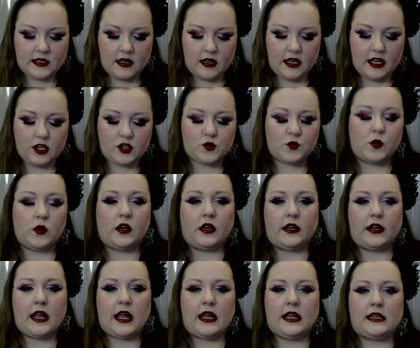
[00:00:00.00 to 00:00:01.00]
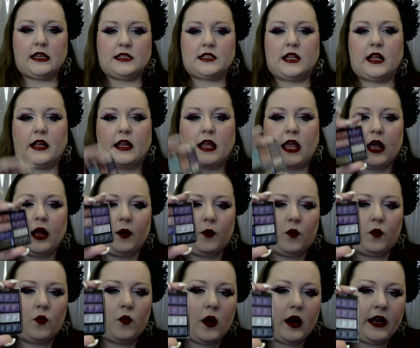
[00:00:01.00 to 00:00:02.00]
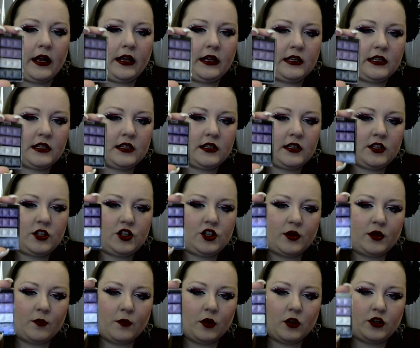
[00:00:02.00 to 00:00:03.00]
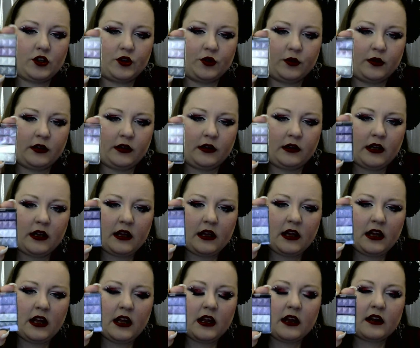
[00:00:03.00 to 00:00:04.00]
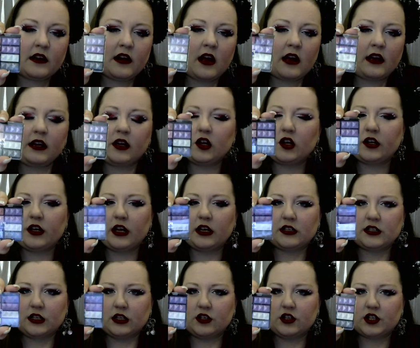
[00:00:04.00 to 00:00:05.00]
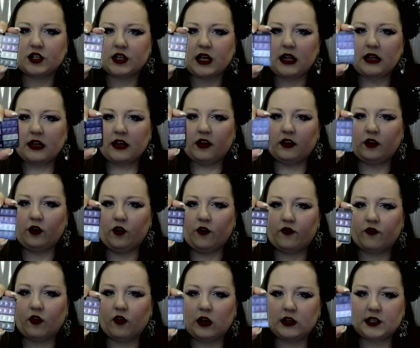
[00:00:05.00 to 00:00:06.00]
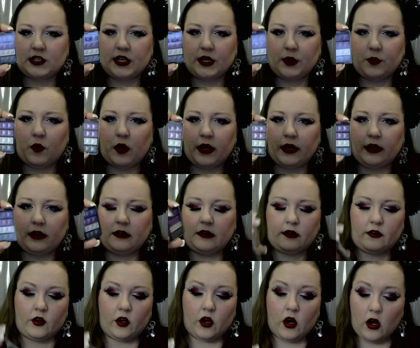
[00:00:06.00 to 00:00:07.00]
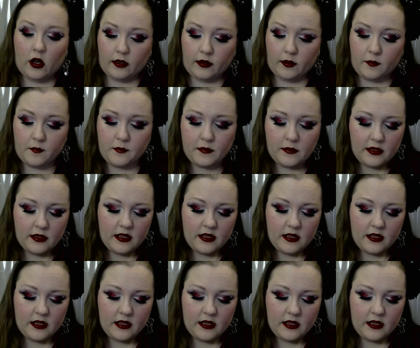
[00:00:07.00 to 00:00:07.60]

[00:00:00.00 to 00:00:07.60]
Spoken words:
Each one has like a white shimmer to it. Not iridescent, just kind of like a little frosty white glitter on them.